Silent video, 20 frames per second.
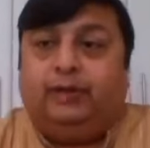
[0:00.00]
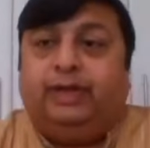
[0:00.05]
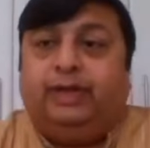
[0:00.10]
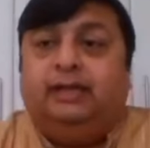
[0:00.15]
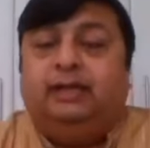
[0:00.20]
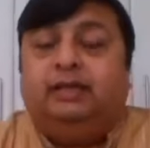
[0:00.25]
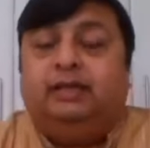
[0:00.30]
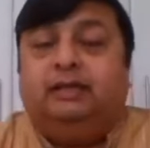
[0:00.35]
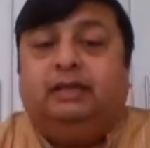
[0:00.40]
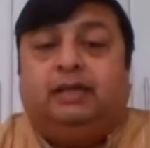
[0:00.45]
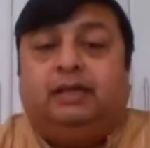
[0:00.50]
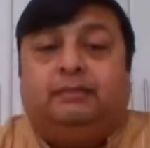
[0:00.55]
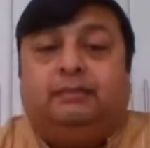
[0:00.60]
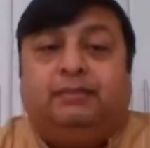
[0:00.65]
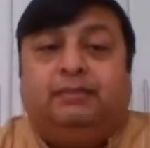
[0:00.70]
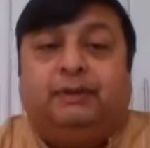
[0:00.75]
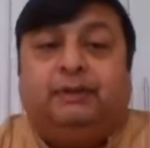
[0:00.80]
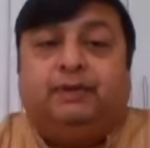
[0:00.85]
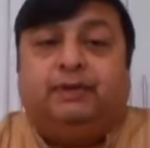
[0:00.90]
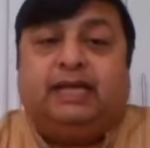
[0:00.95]
When
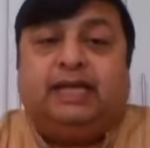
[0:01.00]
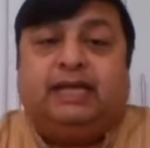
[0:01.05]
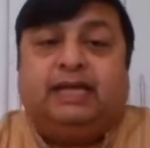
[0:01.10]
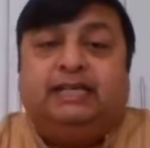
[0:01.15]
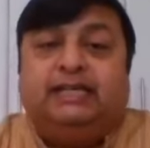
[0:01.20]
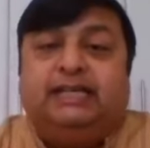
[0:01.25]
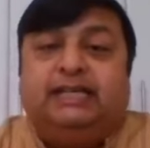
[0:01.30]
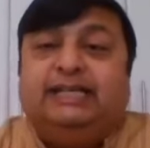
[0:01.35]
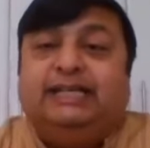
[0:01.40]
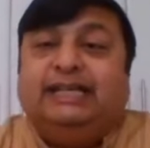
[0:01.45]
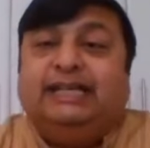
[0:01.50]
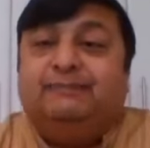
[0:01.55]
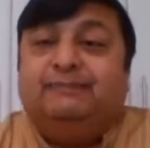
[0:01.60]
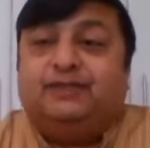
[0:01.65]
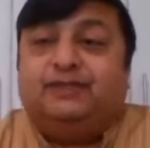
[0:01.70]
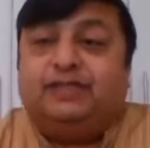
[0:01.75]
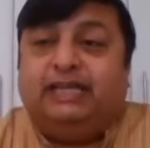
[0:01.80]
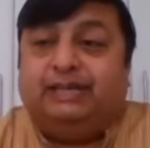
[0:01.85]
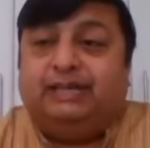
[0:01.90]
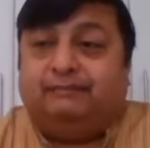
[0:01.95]
people are in a
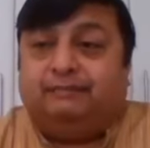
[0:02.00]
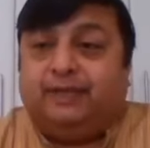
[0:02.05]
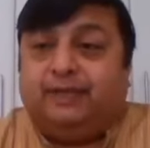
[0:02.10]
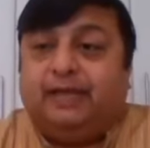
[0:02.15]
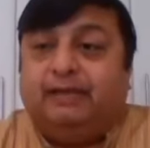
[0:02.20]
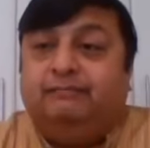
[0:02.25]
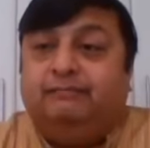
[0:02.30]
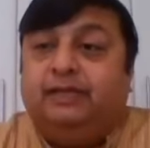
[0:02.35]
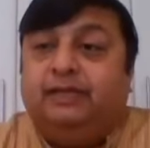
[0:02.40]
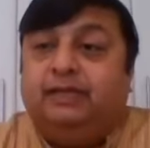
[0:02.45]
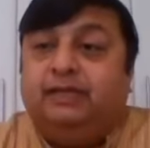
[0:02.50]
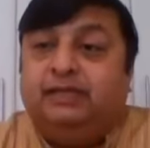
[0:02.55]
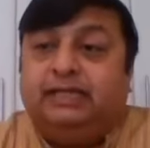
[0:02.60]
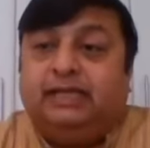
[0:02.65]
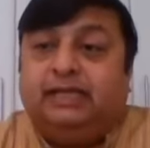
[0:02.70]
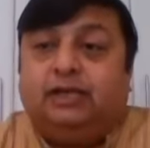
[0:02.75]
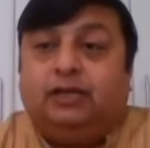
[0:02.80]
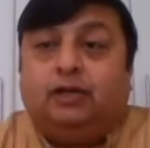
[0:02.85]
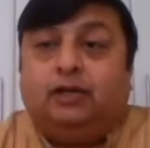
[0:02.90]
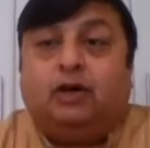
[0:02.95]
deep sleep, even
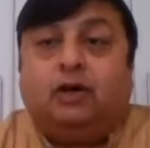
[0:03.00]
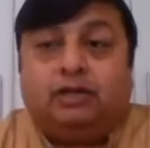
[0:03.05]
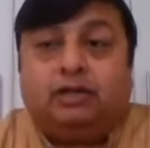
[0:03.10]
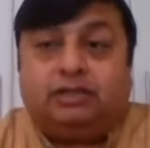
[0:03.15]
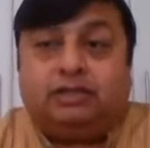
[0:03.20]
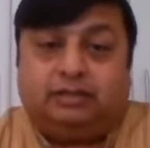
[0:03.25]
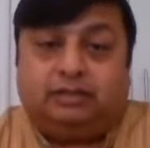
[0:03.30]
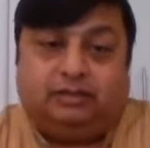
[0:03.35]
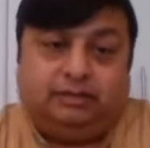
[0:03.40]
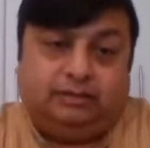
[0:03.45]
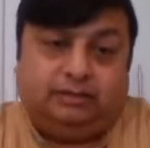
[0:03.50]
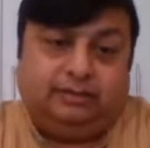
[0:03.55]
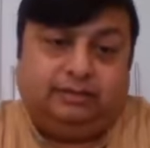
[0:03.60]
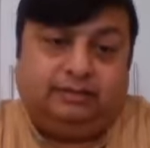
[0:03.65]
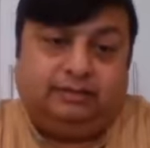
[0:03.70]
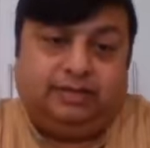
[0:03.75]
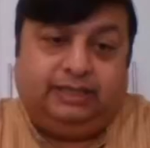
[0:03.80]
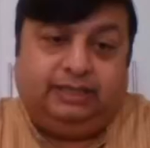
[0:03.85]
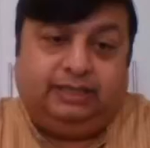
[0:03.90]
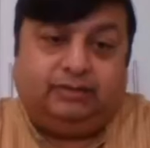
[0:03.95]
they are not
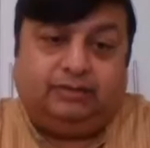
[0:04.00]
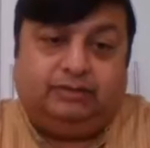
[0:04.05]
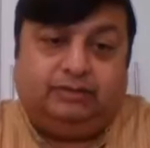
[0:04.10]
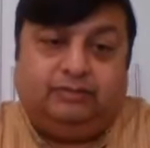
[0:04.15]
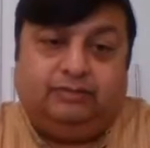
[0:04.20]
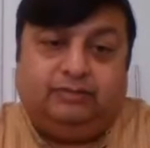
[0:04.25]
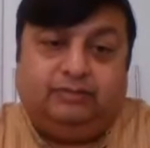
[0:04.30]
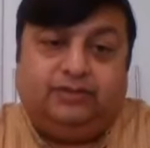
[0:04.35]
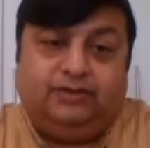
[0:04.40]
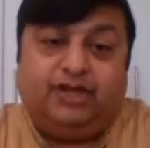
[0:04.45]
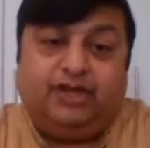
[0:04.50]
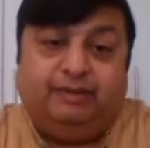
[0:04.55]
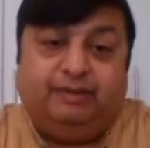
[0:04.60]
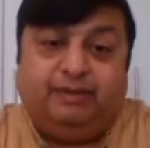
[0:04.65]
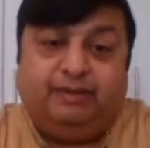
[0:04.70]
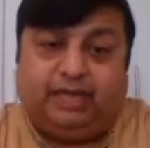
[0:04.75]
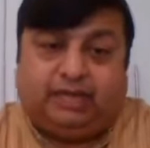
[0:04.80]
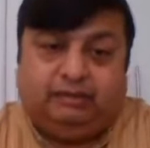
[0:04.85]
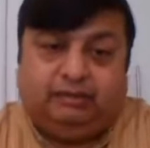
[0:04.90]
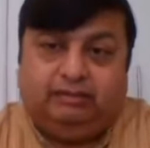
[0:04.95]

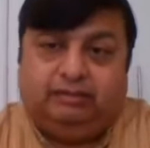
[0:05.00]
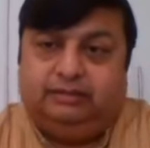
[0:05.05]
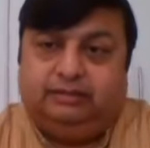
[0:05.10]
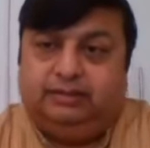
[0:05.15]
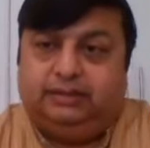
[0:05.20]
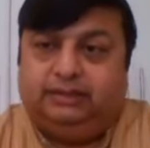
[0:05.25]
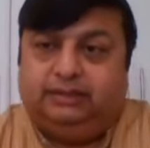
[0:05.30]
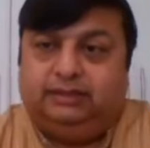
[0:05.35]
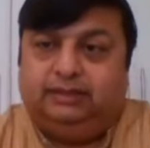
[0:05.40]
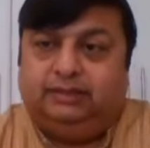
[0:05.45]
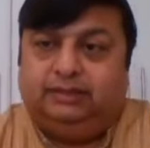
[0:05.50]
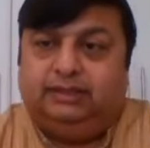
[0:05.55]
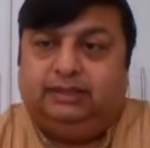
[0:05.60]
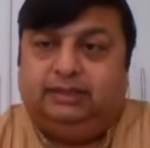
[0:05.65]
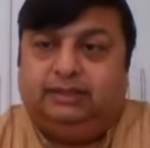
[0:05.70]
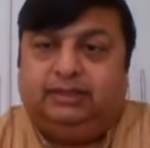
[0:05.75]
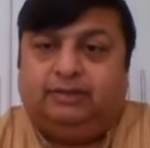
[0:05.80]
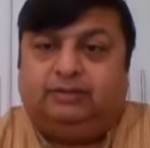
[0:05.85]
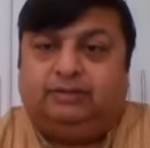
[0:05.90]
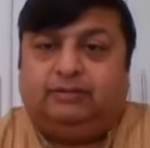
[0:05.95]
dreaming,
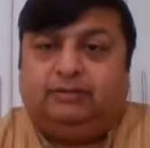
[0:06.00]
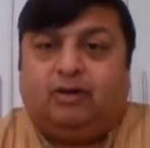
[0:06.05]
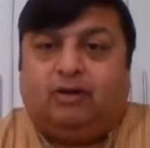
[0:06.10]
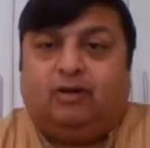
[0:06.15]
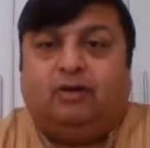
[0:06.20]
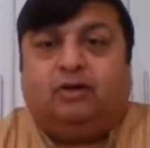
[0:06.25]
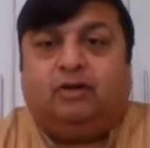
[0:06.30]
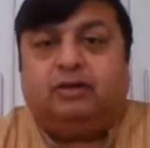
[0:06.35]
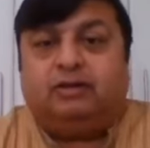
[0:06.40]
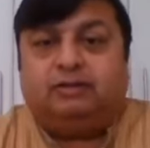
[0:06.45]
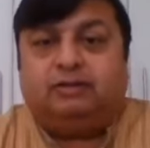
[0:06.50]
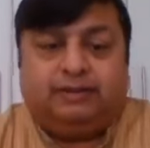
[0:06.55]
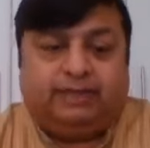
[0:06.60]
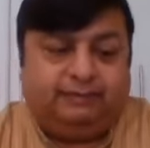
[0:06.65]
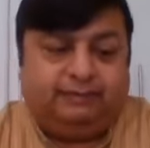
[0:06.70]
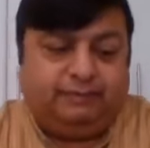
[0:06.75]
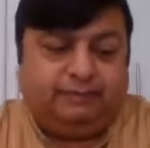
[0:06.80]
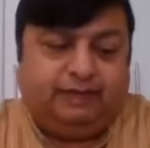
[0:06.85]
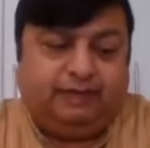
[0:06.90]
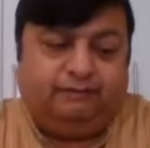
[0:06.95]
or
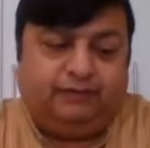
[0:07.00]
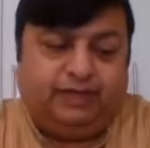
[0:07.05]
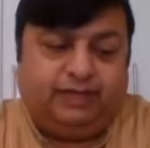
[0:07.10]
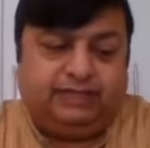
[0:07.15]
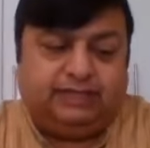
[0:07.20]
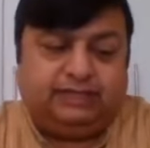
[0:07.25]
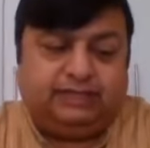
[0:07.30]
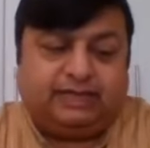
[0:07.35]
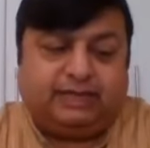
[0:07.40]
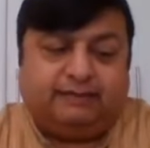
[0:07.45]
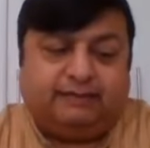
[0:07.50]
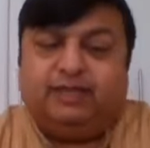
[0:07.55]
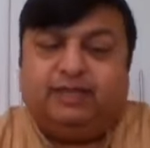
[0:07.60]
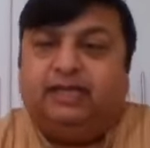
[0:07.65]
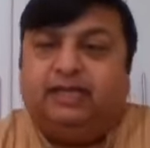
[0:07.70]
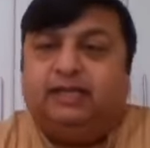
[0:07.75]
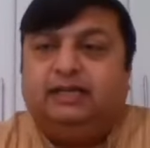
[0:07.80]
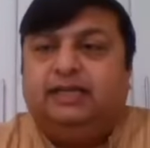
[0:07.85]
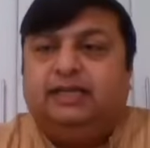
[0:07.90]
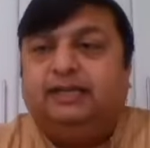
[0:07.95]
if it is
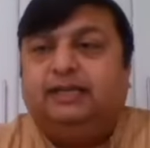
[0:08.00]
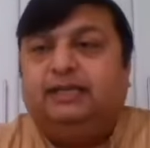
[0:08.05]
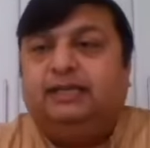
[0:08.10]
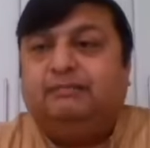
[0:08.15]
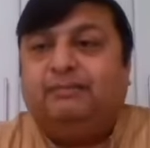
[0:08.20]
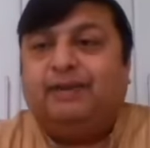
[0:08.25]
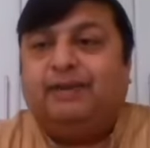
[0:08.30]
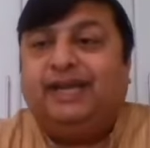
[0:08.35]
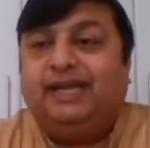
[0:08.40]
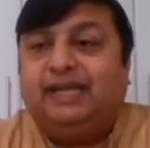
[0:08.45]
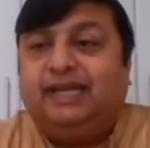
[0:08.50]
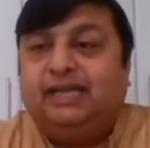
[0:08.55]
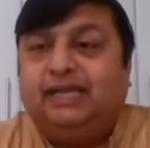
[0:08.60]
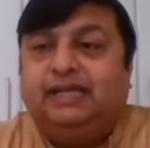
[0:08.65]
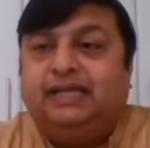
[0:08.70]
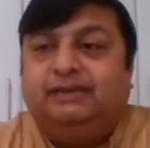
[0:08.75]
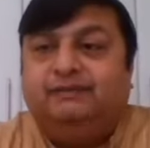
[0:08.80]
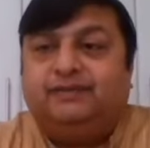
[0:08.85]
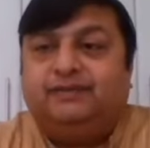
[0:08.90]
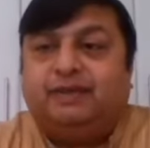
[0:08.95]
something
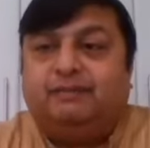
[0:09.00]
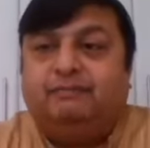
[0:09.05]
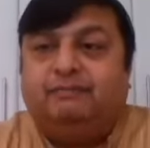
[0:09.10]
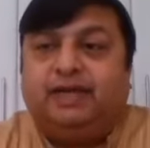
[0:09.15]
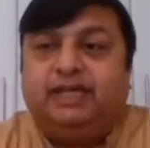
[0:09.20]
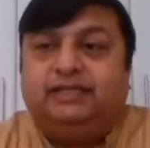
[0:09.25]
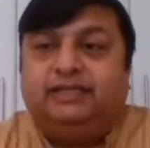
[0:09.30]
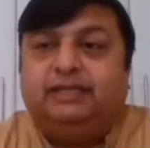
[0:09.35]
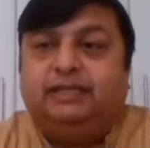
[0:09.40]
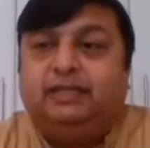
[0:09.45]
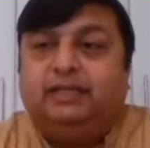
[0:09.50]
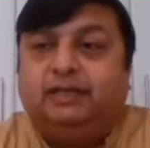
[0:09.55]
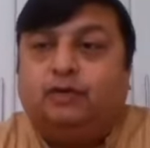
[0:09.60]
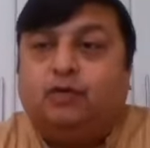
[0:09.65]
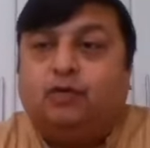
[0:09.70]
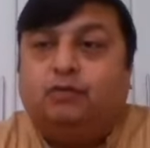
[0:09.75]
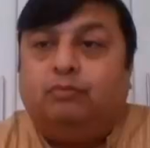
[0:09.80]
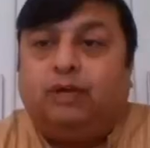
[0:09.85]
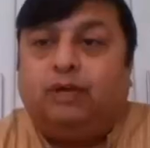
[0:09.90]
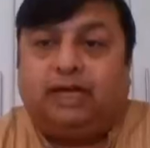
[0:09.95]
medically, if somebody is in a
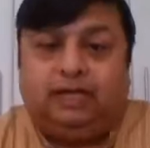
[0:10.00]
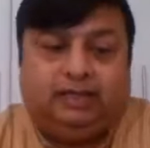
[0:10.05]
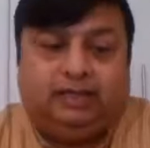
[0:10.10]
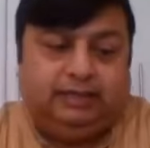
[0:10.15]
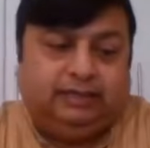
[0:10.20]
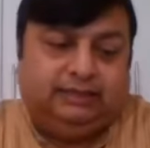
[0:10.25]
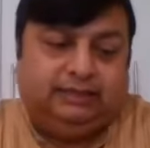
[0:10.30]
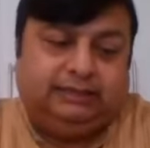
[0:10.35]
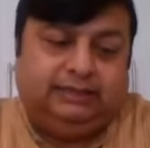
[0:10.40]
coma,